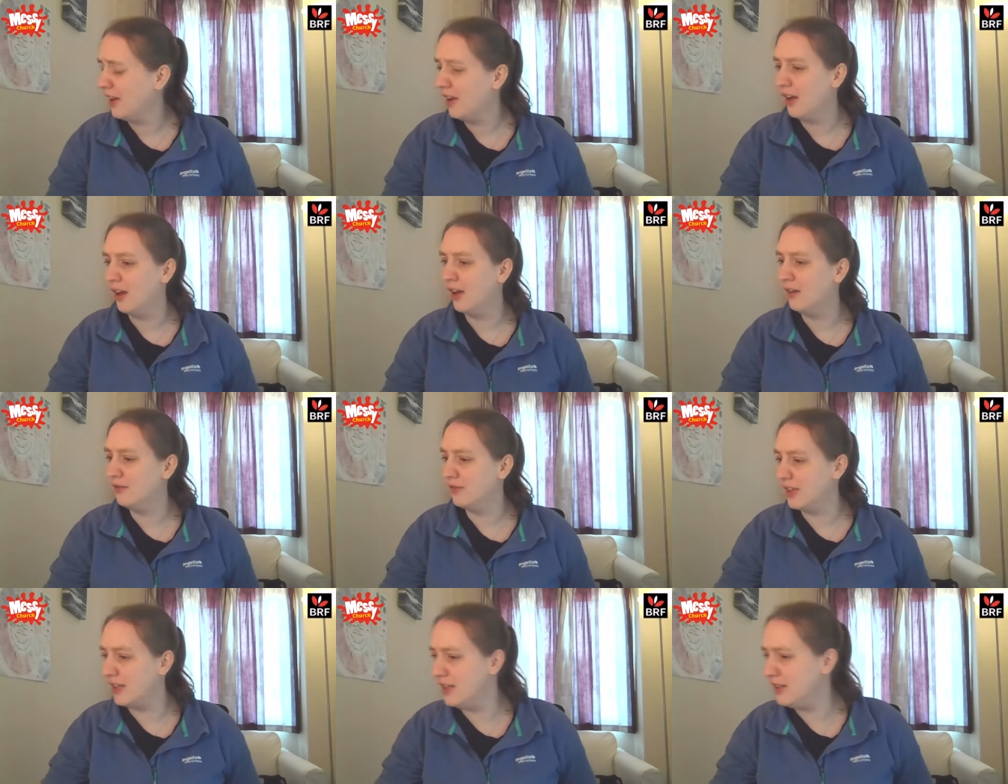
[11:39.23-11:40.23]
Uh,
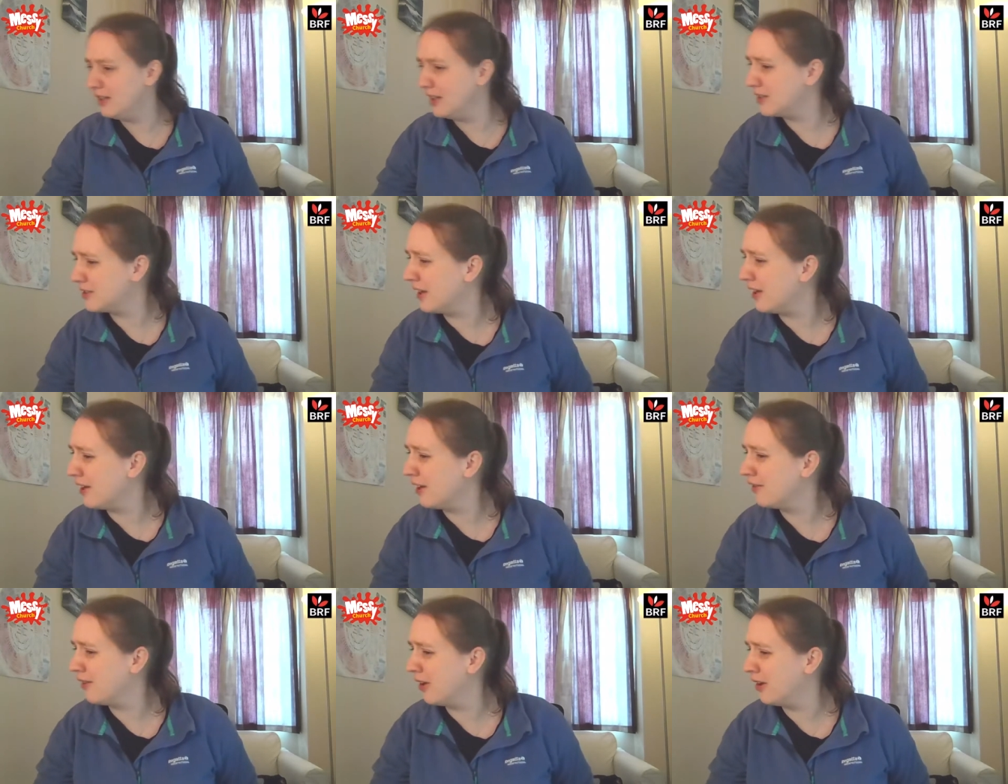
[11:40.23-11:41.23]
Vicky is taking her
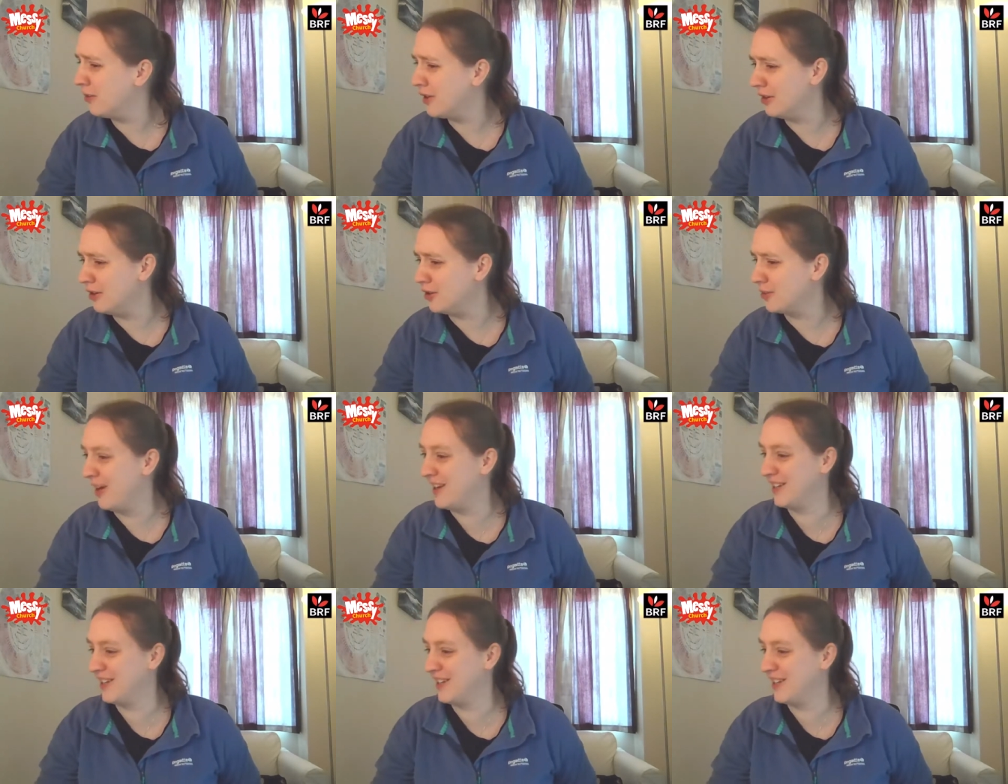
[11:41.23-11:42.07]
fun with glue spreaders